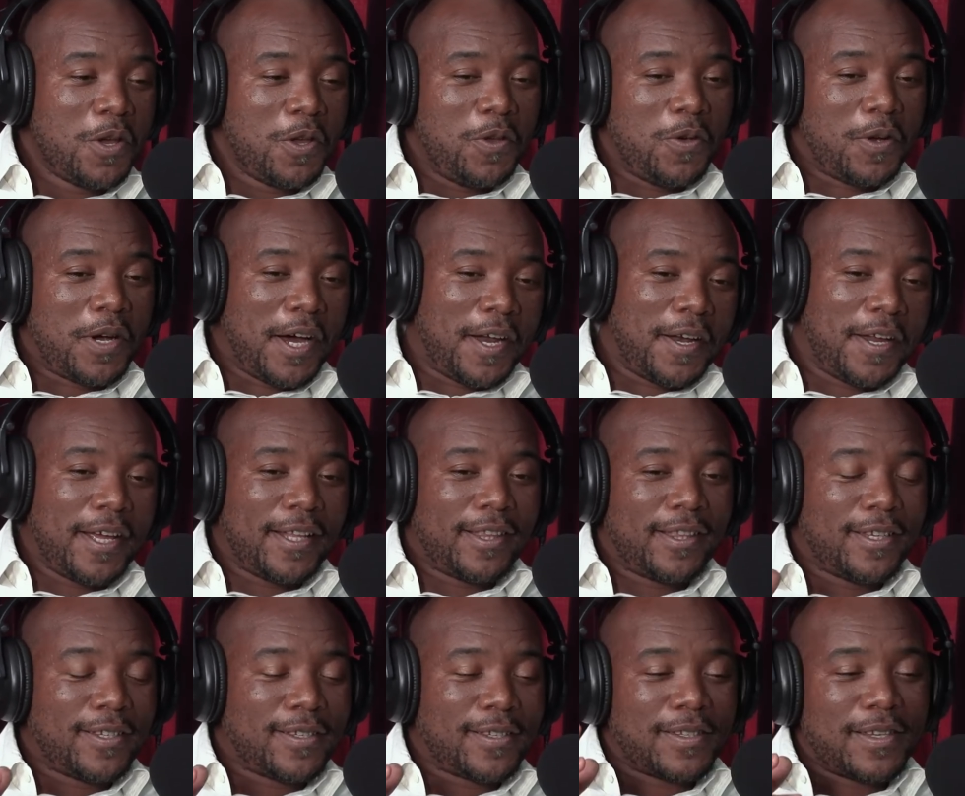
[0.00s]
you kind of had
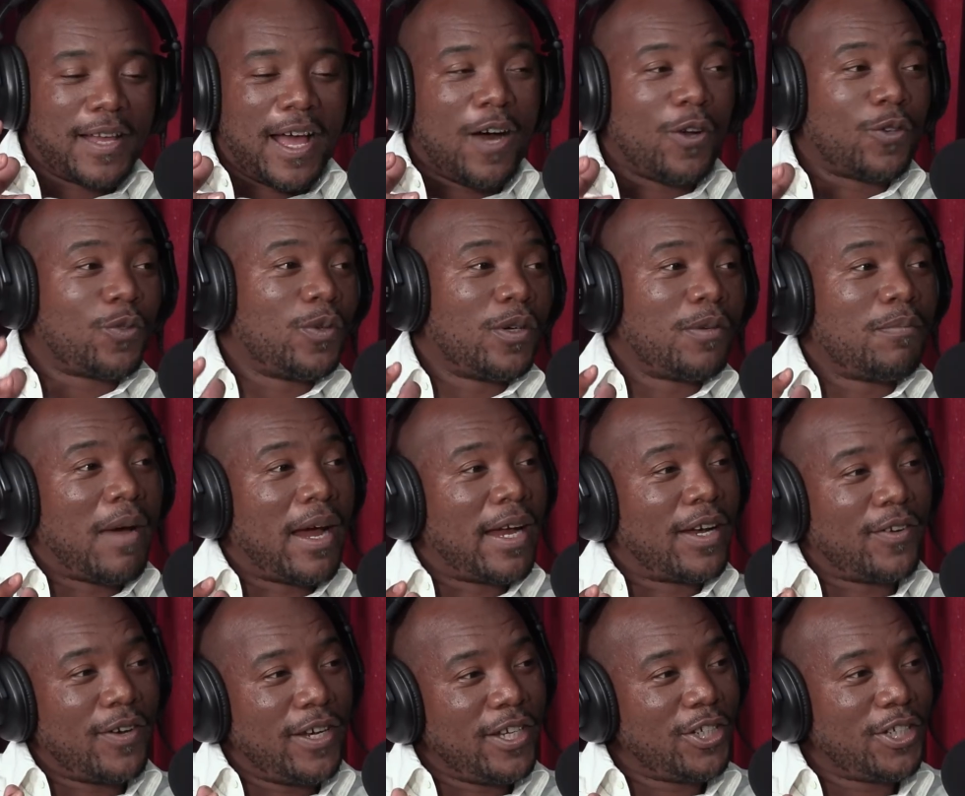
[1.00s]
this outward
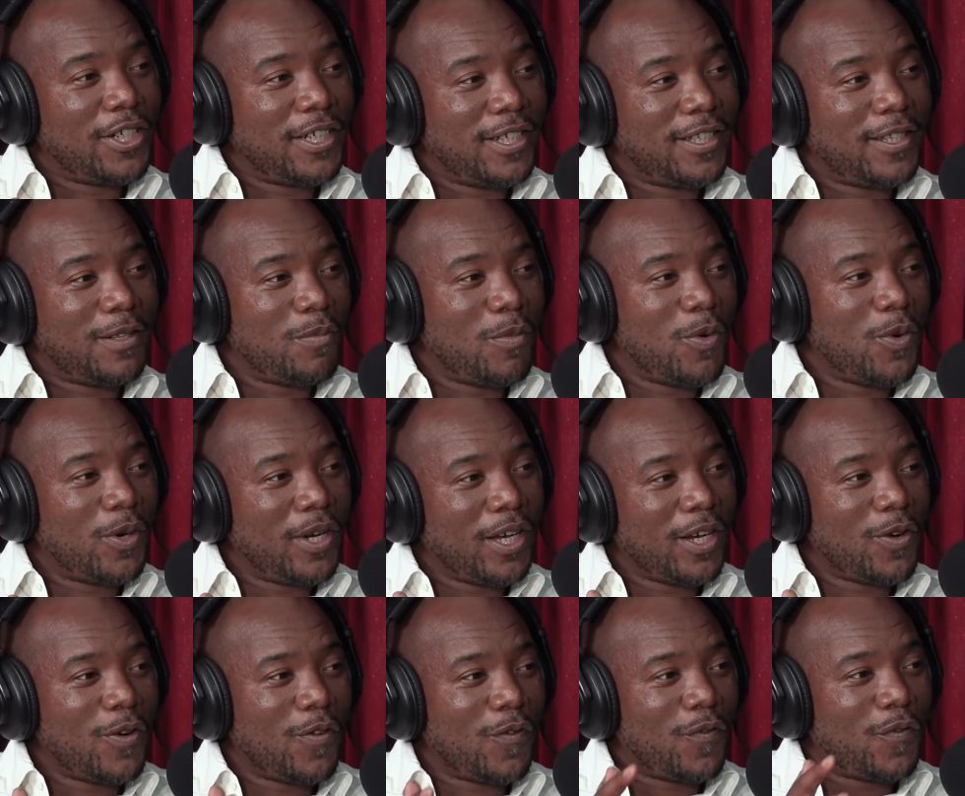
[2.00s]
migration in the
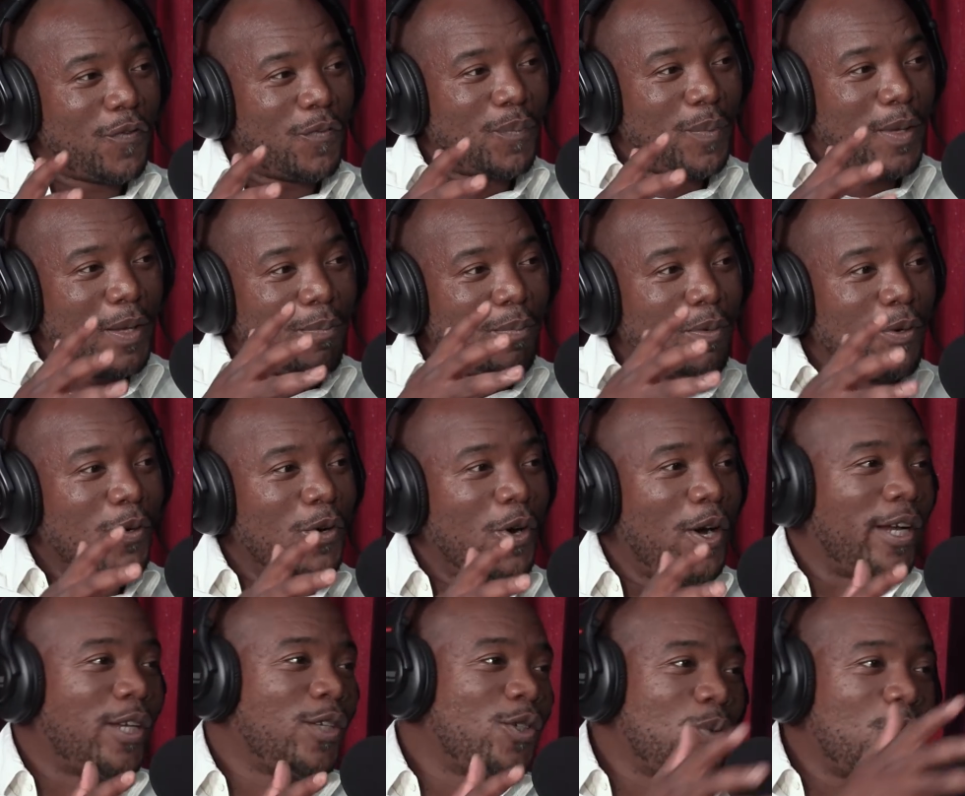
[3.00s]
morning of people
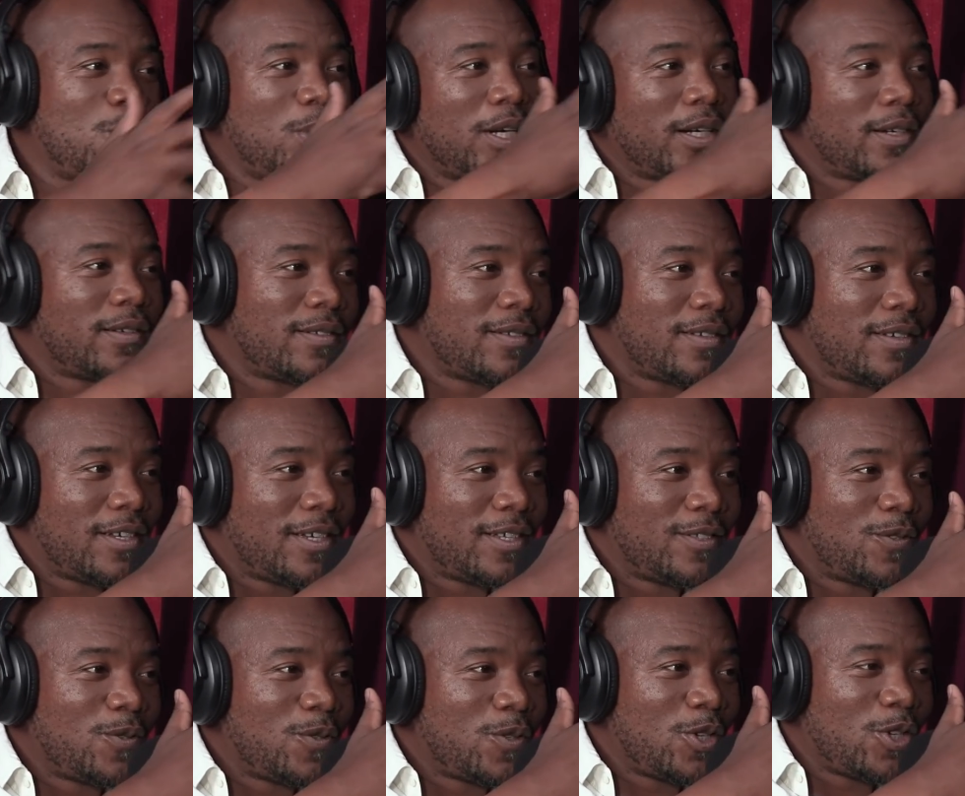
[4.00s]
going to work
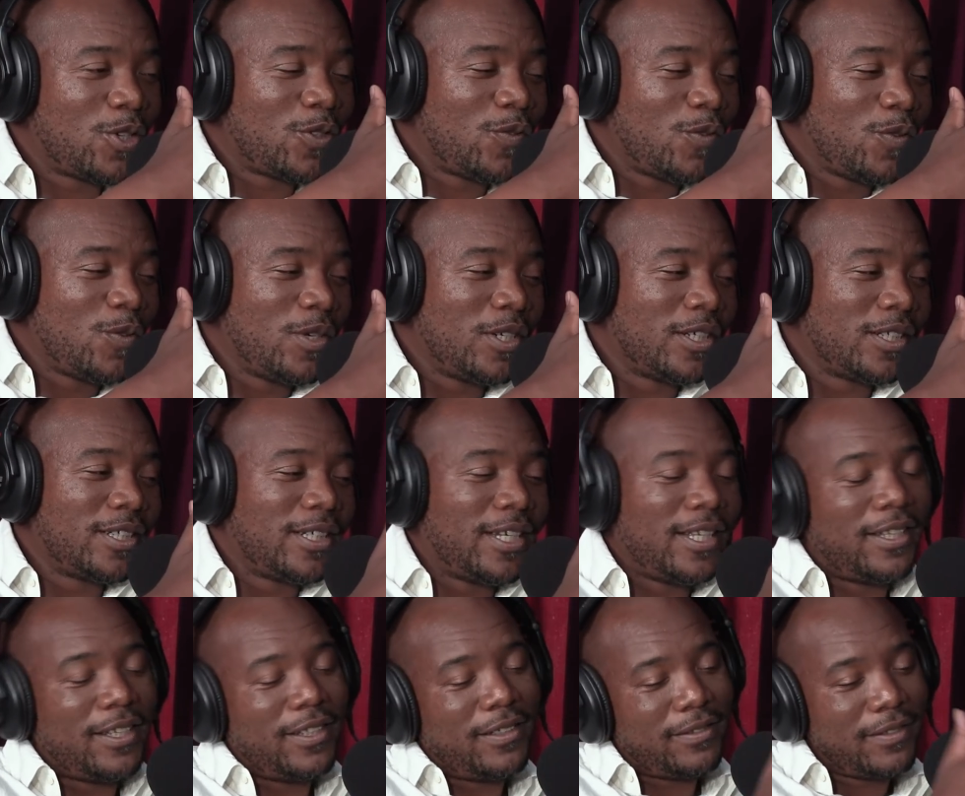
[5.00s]
to search for work,
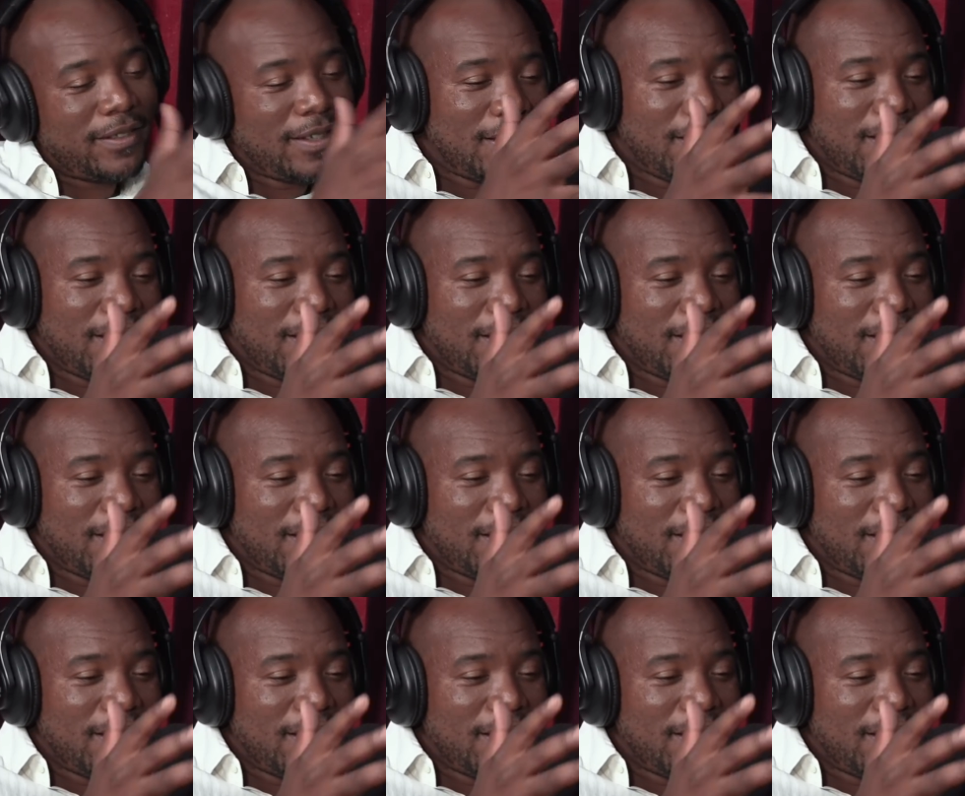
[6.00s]
and then